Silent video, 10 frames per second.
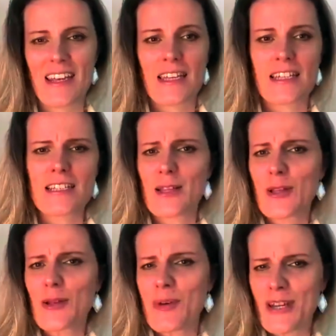It is a
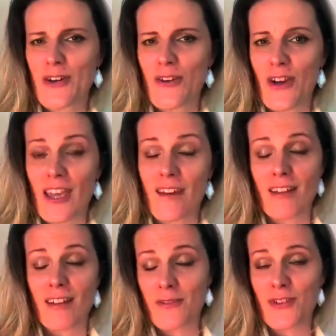little bit like cooking.
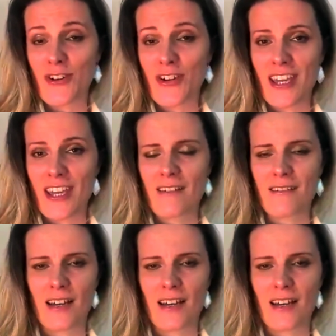I love cooking,